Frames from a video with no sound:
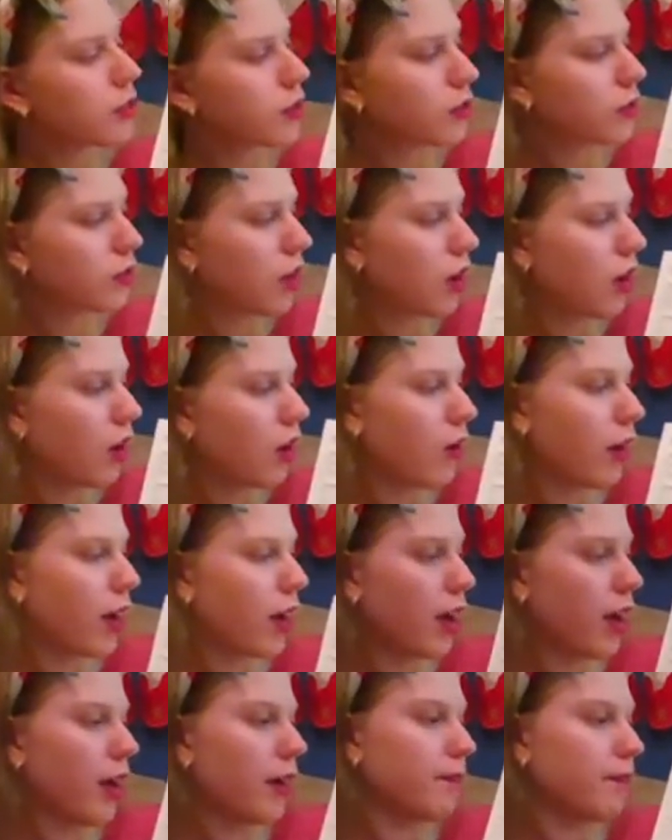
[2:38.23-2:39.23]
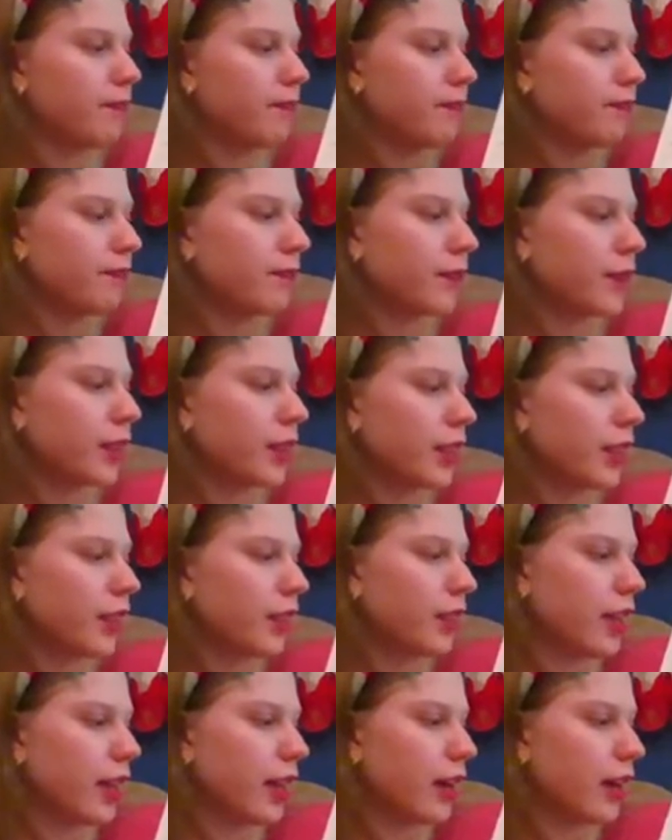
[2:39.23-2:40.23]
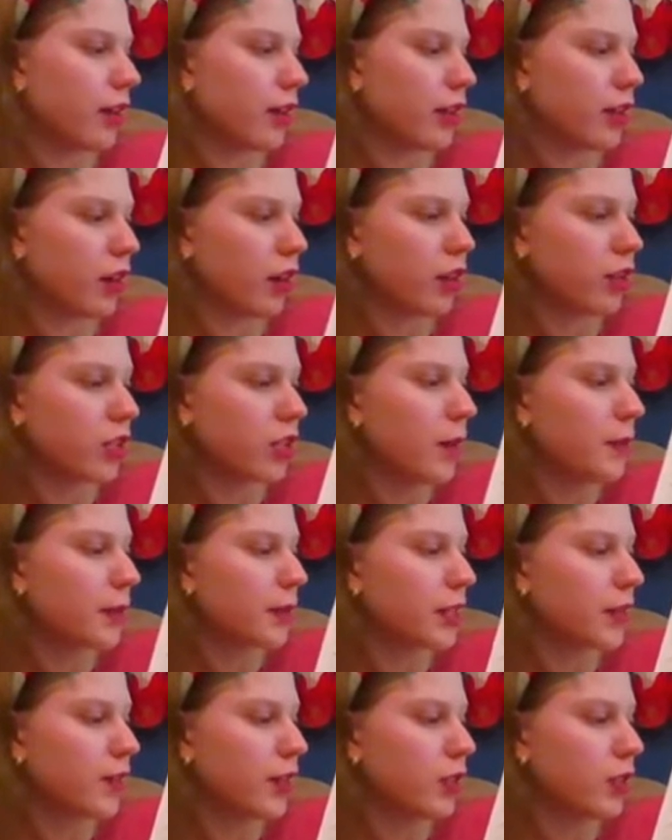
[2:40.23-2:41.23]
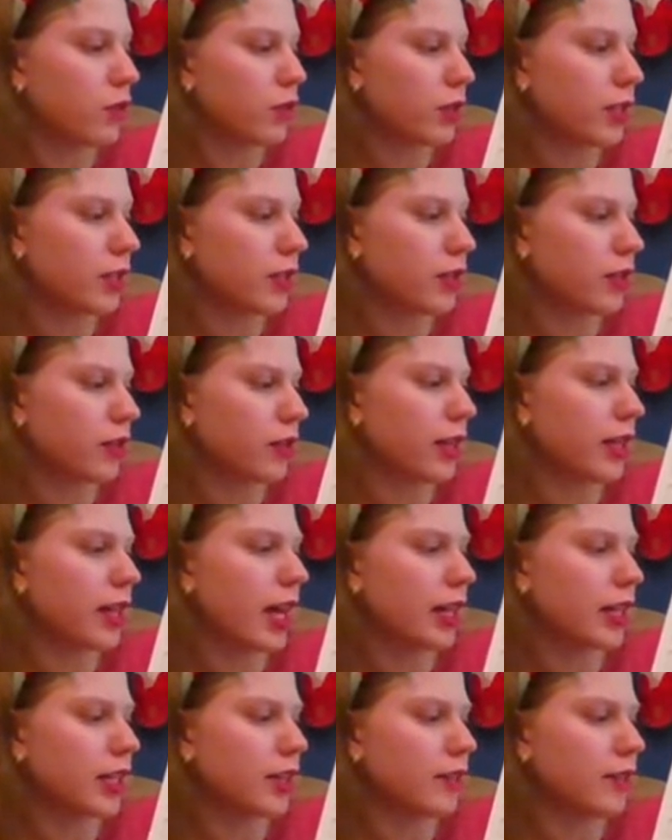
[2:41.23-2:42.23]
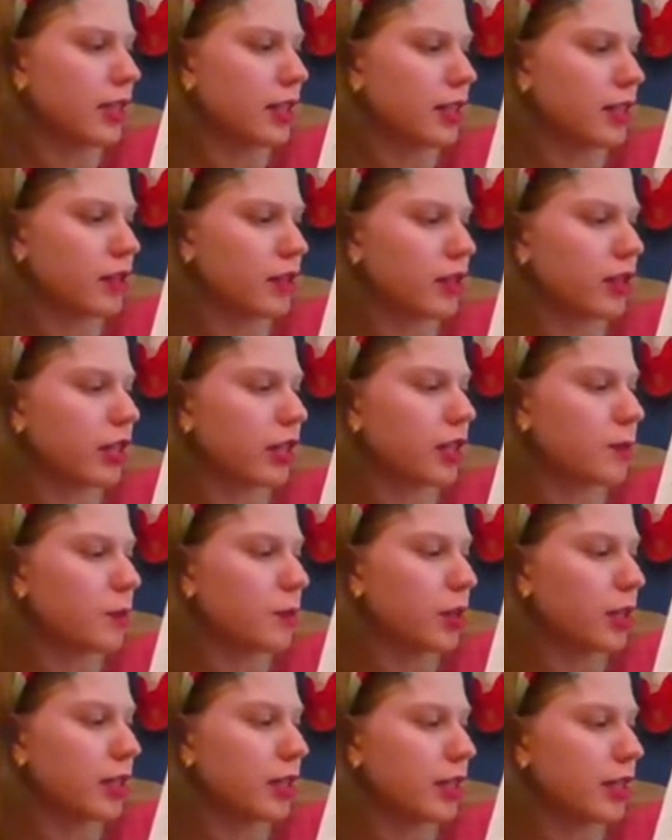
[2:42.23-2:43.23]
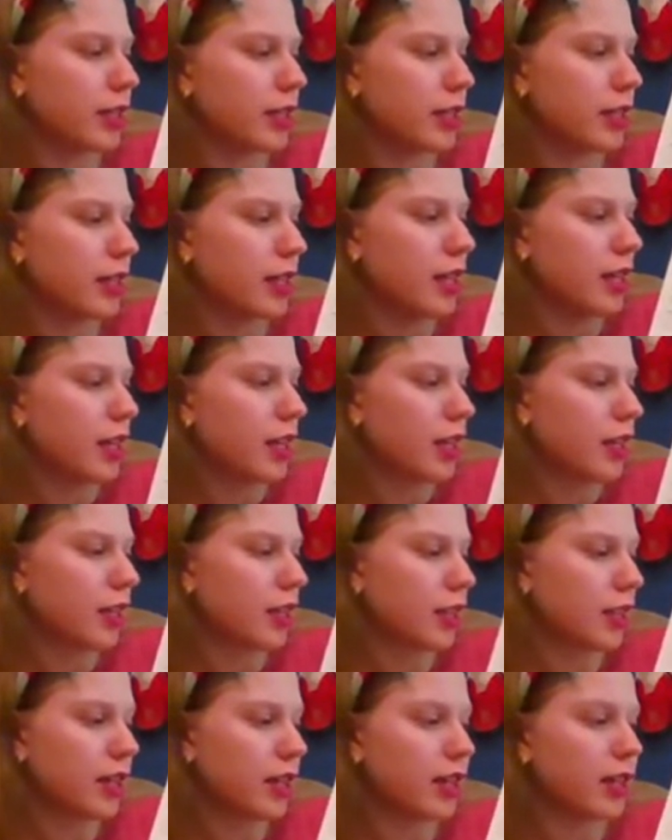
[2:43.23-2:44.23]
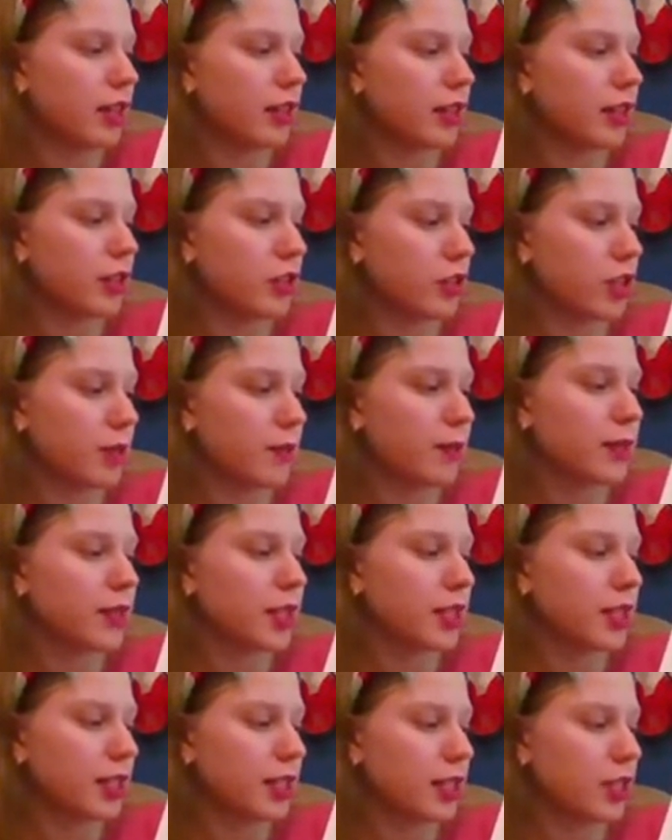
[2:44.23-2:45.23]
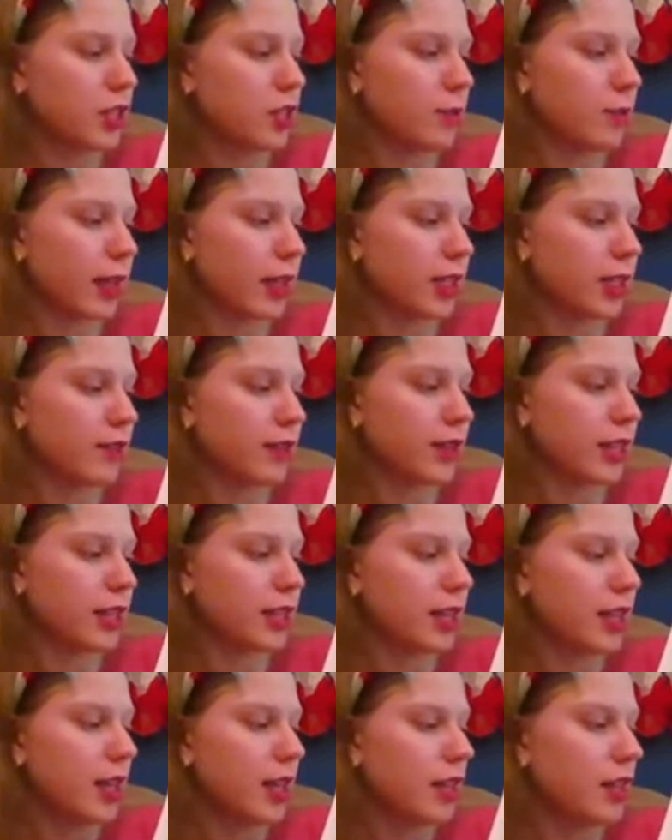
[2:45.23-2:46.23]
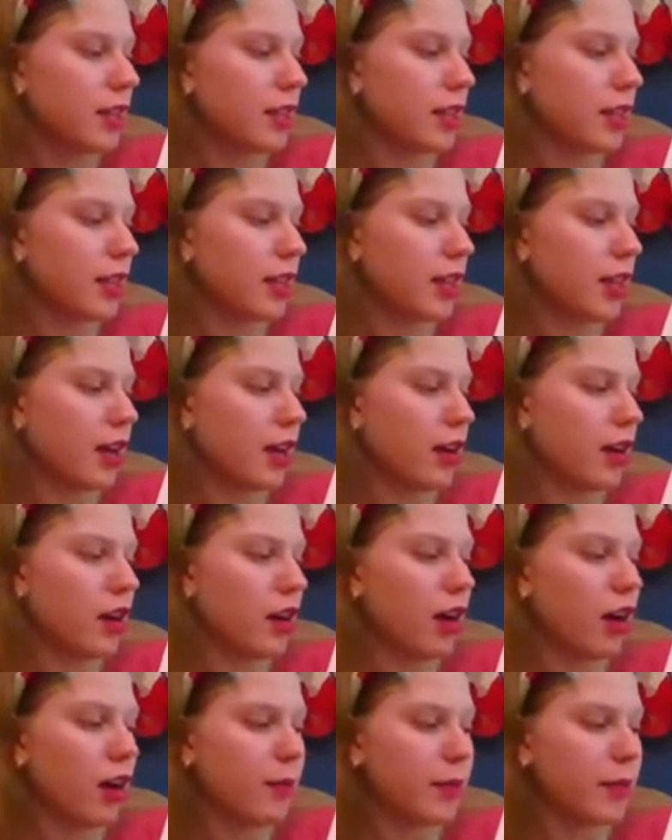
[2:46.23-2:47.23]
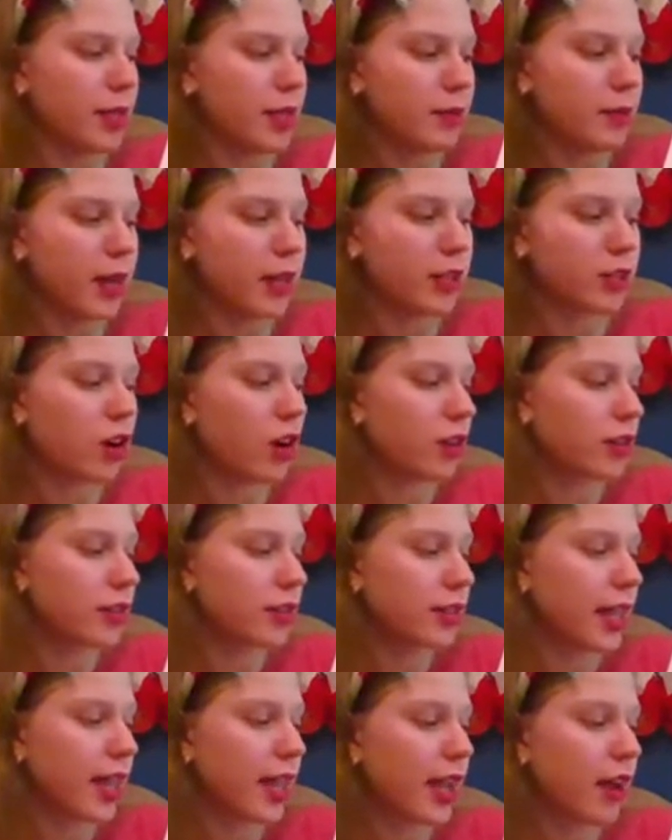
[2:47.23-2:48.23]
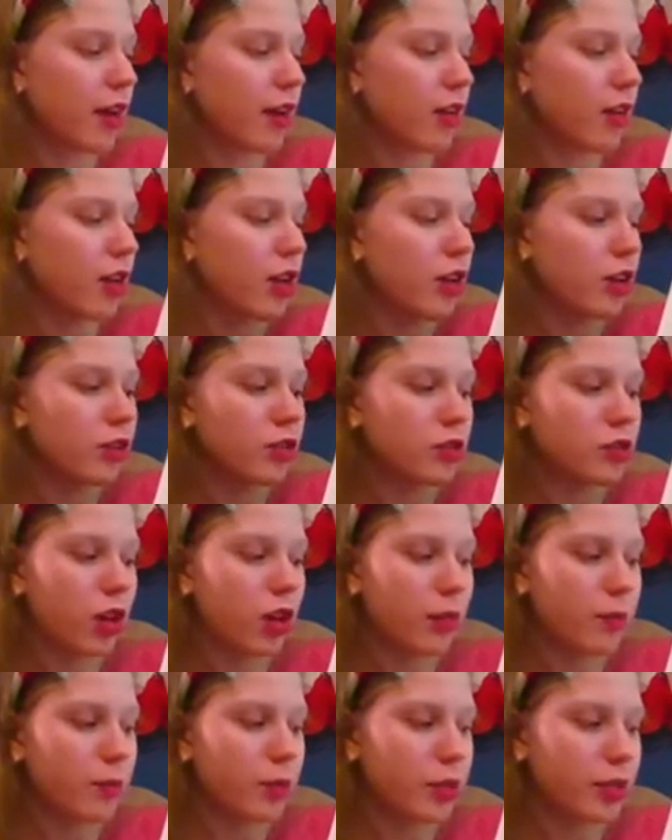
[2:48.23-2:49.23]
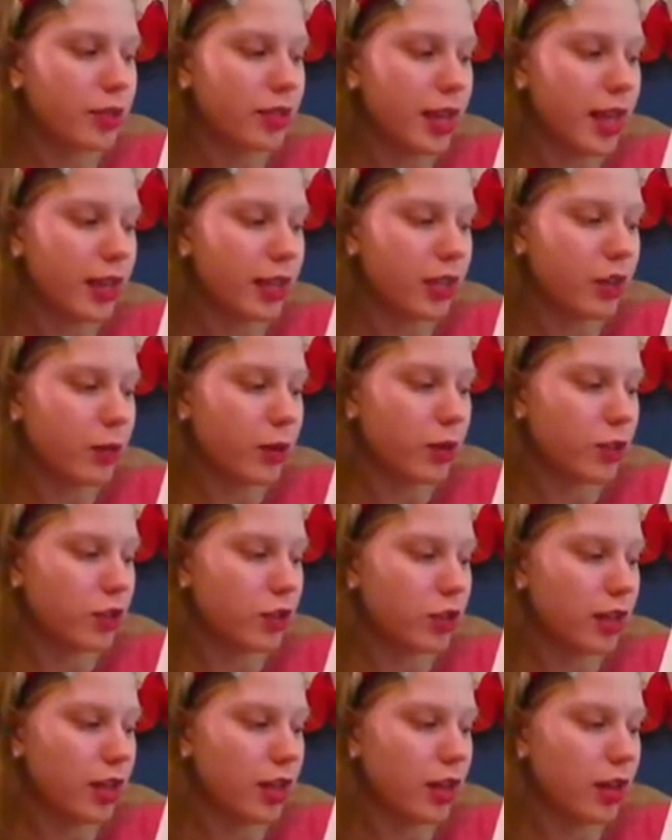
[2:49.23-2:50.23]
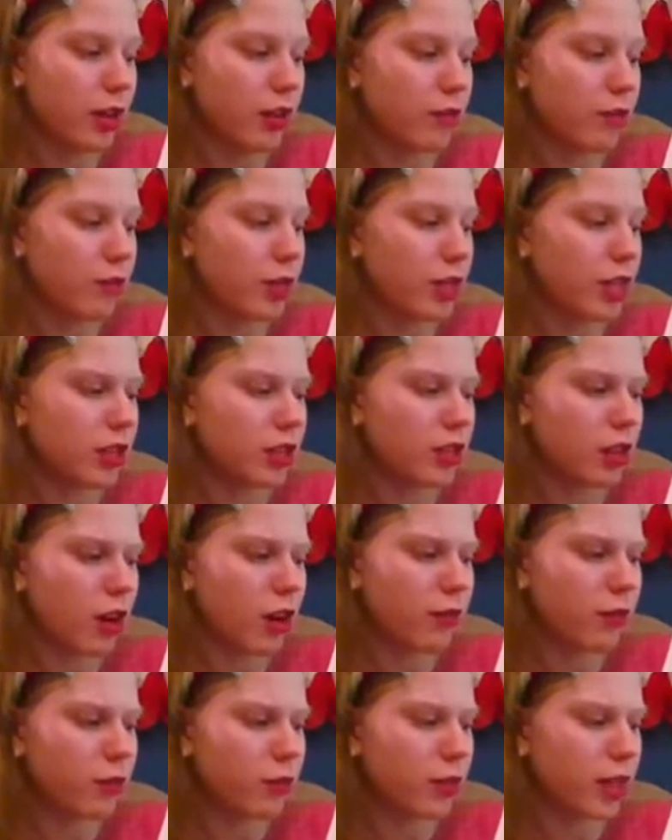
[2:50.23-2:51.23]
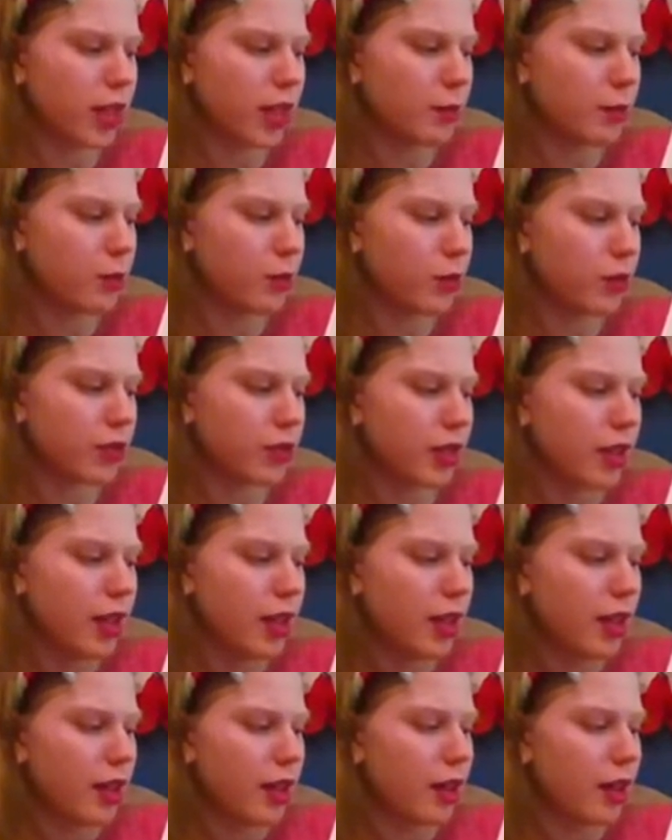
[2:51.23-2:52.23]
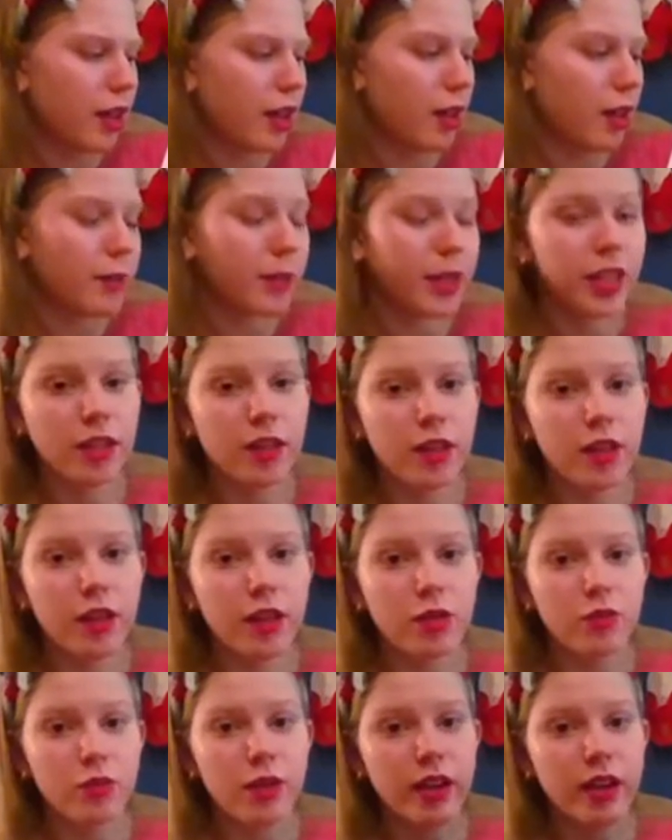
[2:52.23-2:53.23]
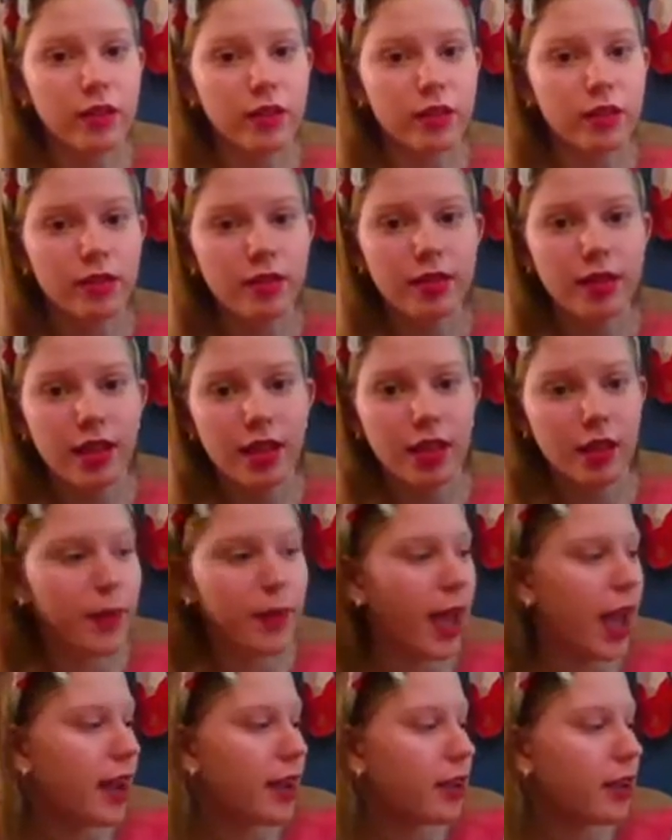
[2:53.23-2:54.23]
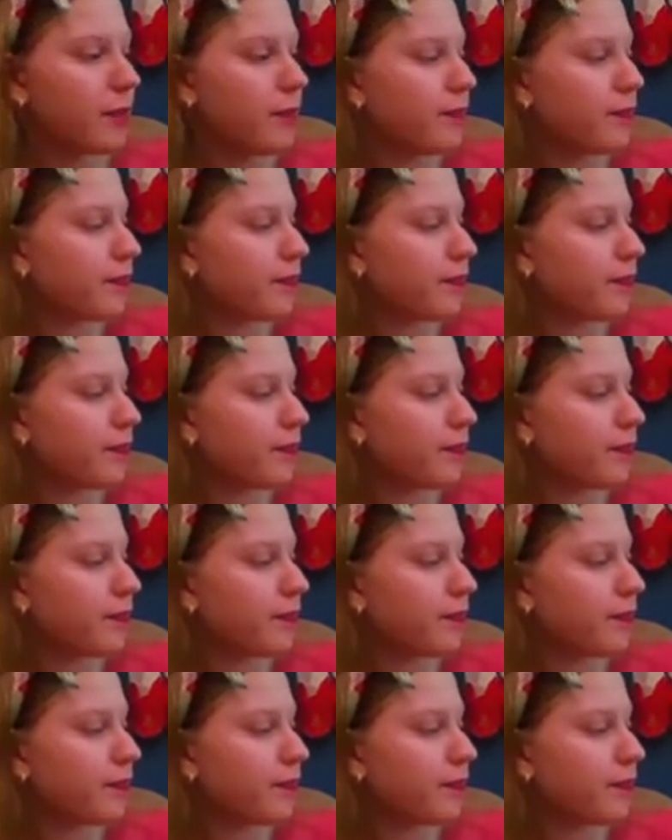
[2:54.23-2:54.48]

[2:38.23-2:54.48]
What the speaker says: So there are topics of interest, learning activities, learning experiences, the leadership and citizenship activities. Then there is my dog's care, dog personality questionnaire, reading dog food labels, and then there's records in the back.